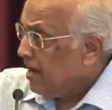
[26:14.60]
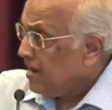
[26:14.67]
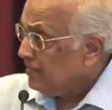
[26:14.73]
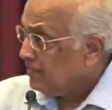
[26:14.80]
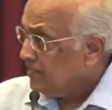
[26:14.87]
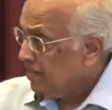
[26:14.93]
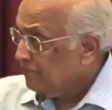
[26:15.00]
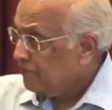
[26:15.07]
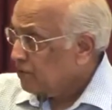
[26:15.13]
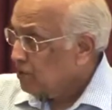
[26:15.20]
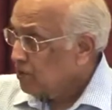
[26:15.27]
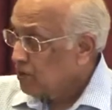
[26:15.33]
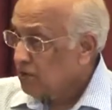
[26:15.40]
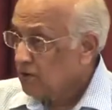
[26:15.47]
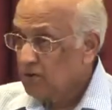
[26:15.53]
Christ,
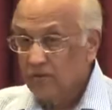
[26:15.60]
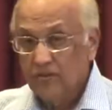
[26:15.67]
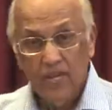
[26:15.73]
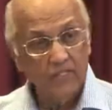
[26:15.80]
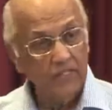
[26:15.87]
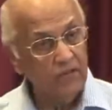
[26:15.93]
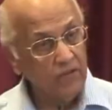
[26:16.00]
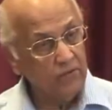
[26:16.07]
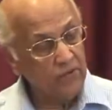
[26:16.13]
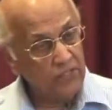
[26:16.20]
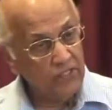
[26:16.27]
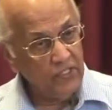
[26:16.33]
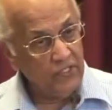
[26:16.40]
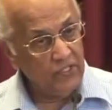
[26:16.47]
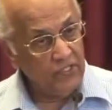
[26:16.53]
therefore go. That's not
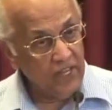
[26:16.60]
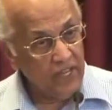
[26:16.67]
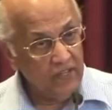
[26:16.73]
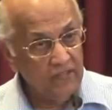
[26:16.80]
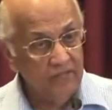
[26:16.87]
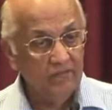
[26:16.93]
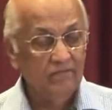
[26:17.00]
what Jesus said.